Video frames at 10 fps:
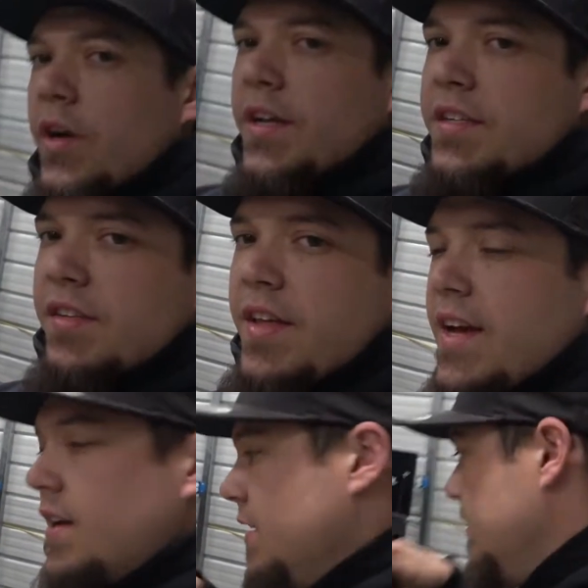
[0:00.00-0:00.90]
gonna get to
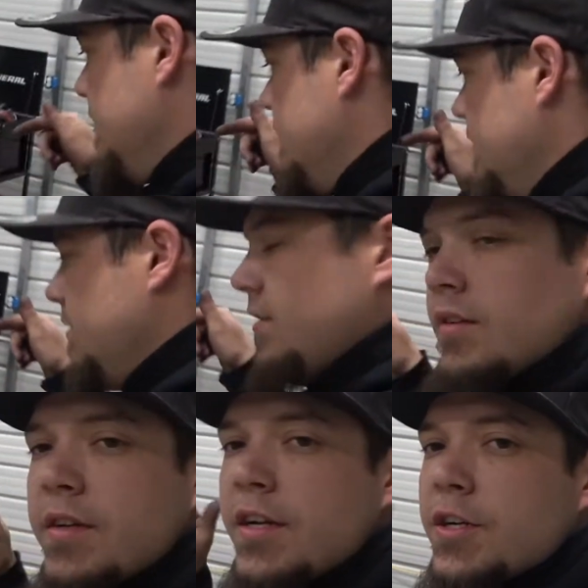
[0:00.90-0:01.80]
that
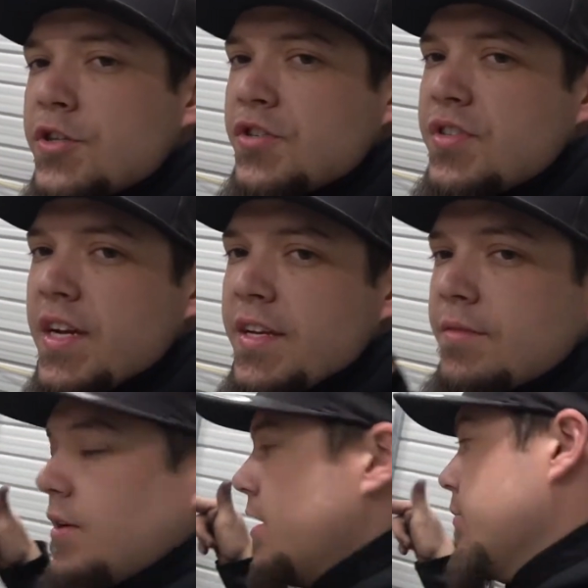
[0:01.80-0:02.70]
here in just a
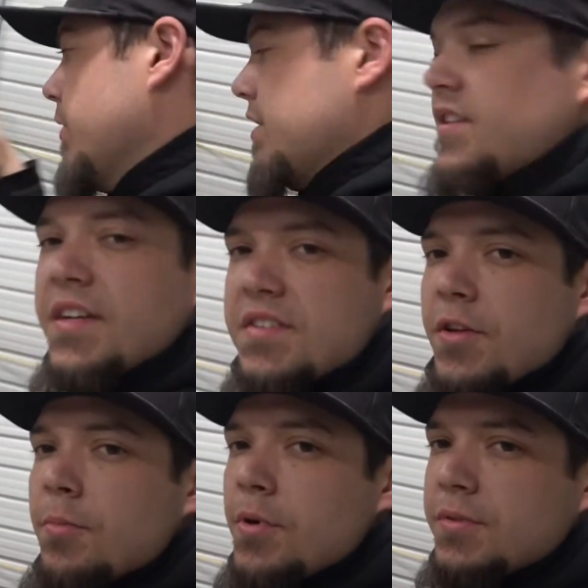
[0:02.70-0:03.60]
second. We're gonna take this
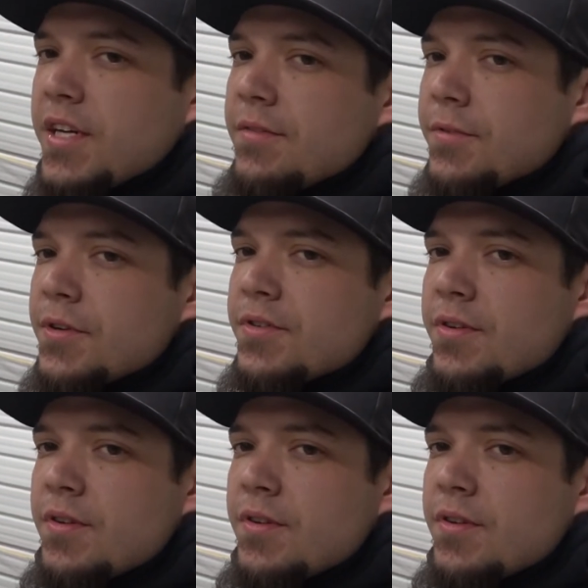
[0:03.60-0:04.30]
other bolt out first.